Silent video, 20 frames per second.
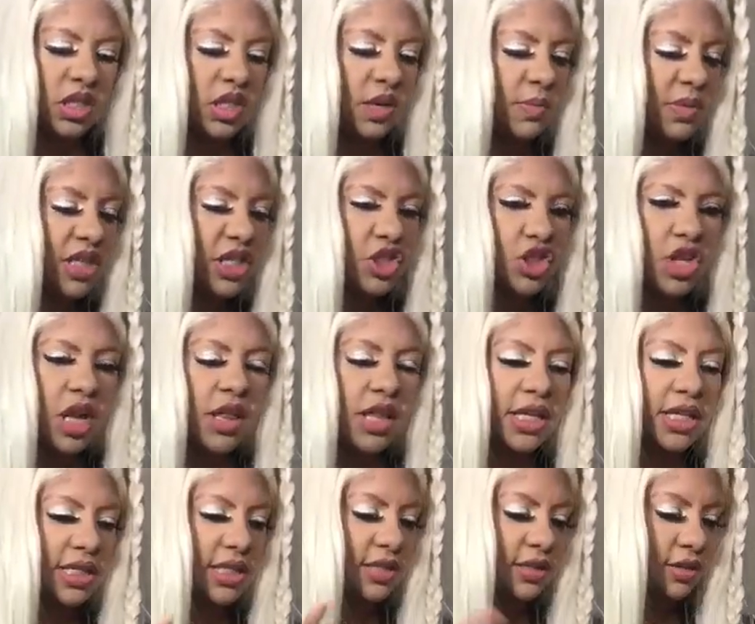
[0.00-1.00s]
Somebody's
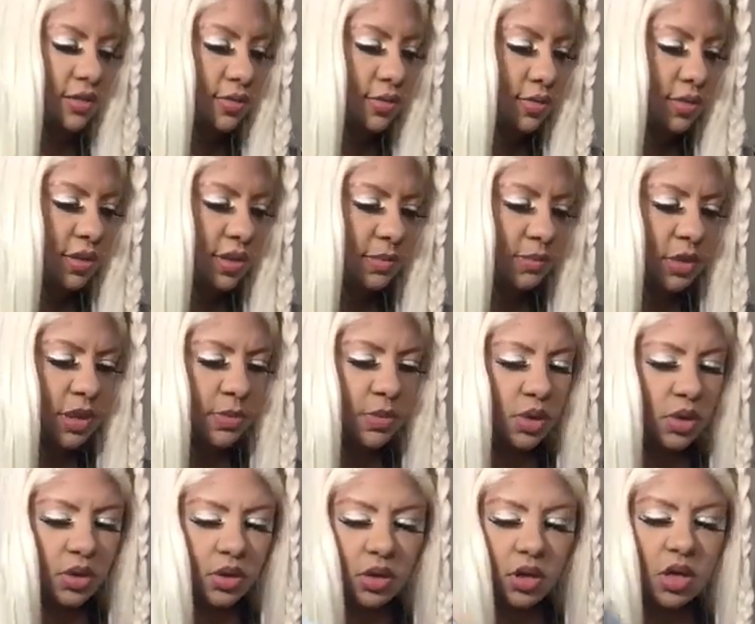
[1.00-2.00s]
jealous.
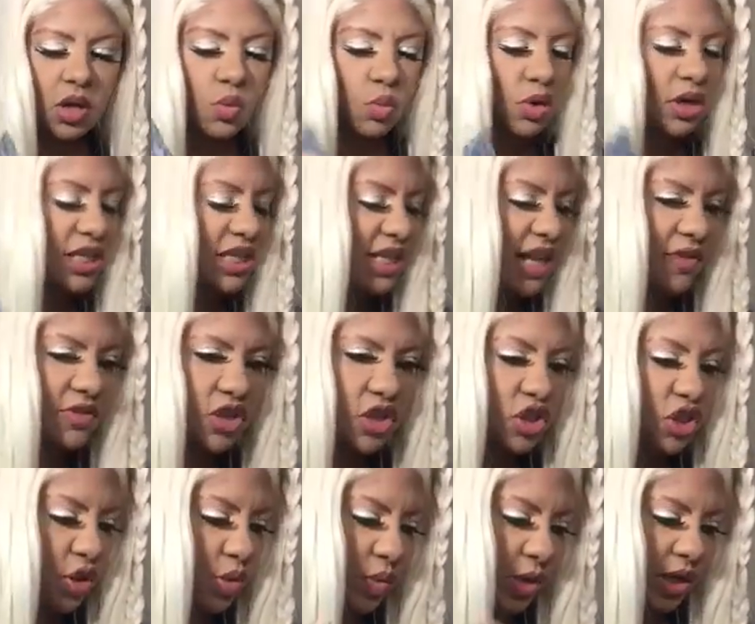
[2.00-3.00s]
What does this have to
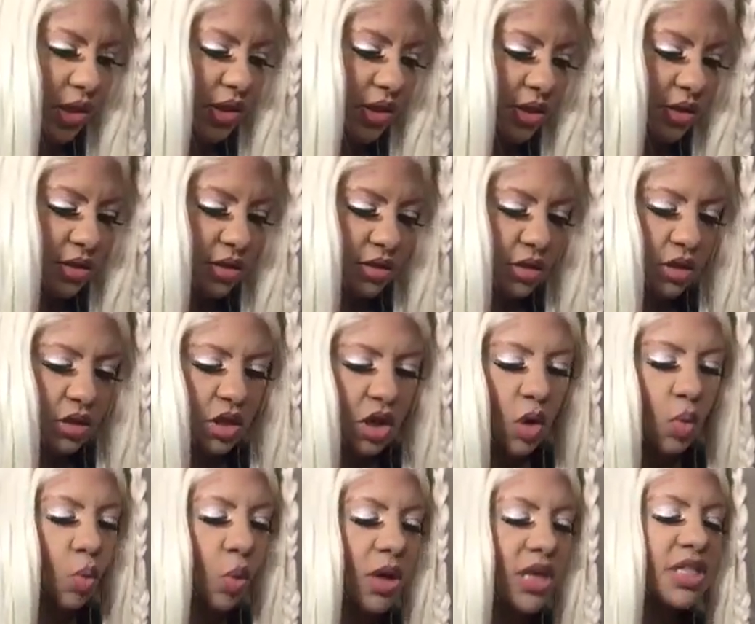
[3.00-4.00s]
do with?
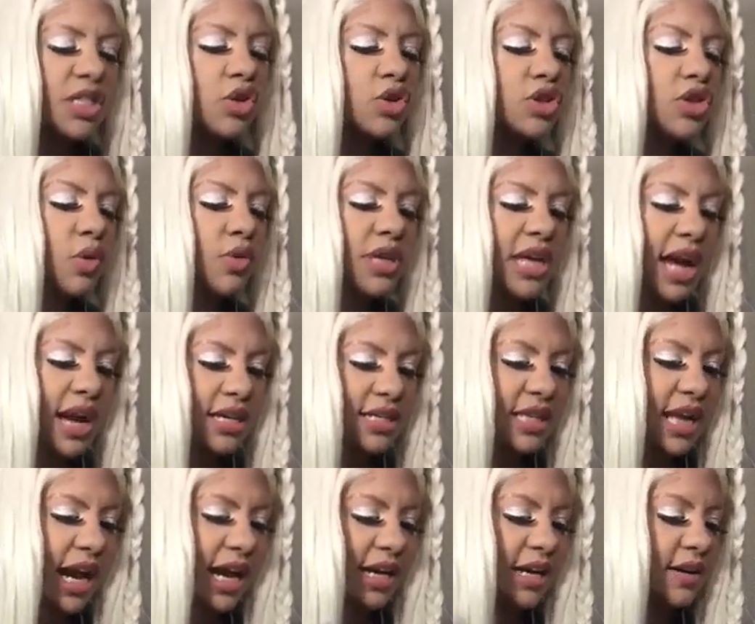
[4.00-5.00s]
What is their zodiac
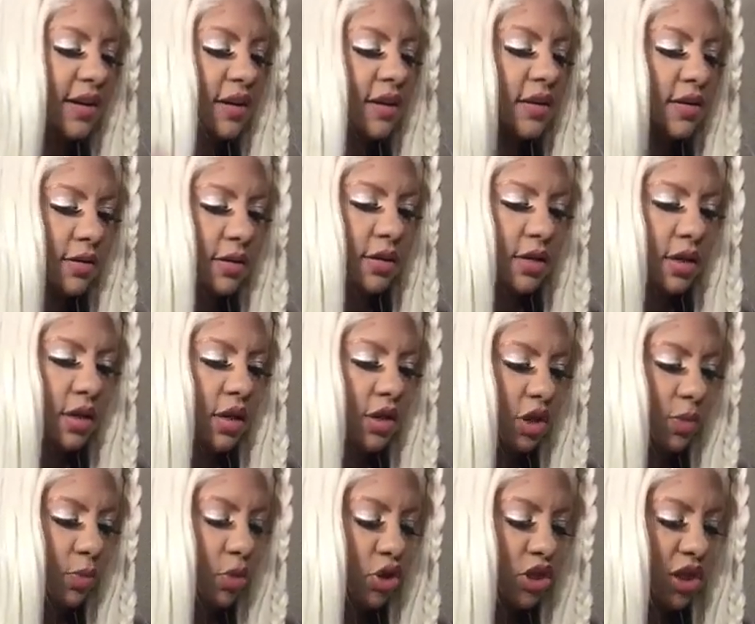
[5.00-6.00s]
sign?
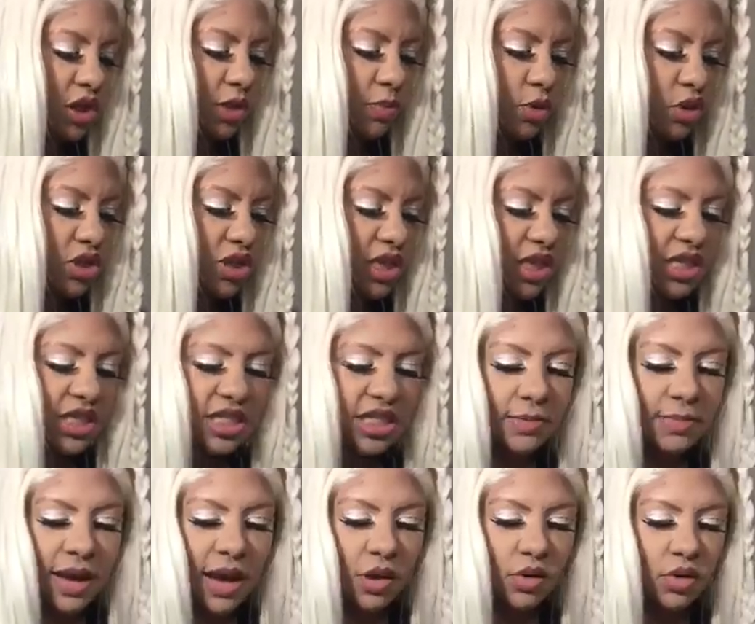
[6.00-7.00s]
The person that this is
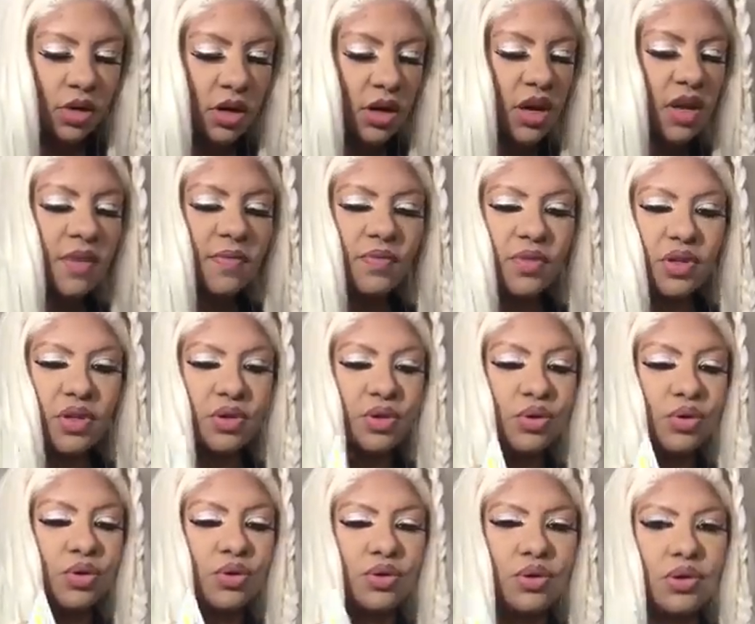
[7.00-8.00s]
about.
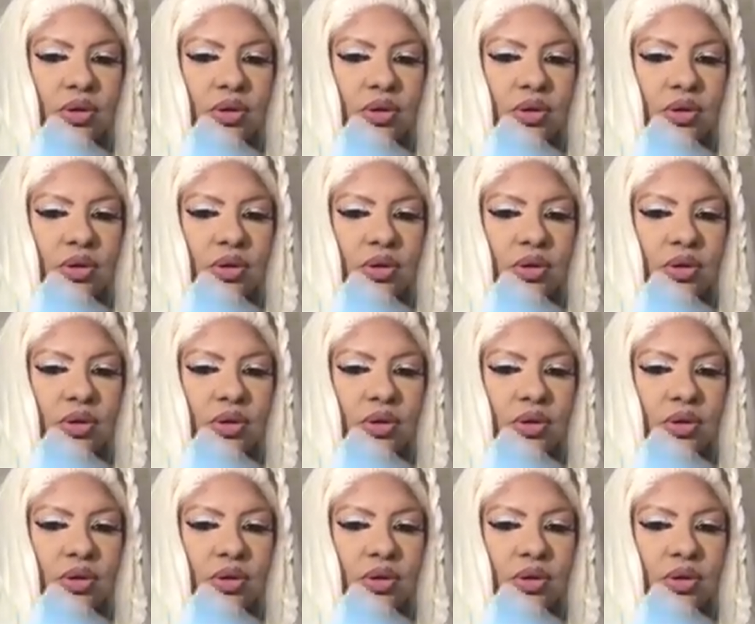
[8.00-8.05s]
Whew.